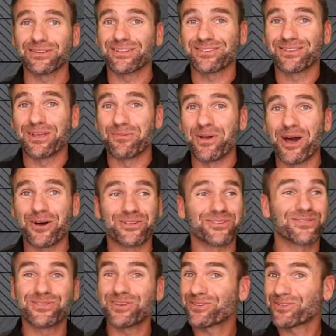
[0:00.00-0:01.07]
that same mount is
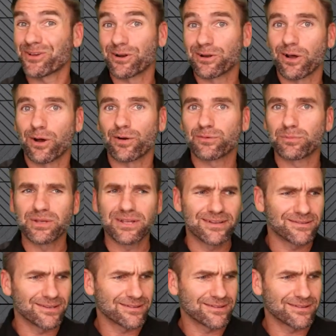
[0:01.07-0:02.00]
$600 because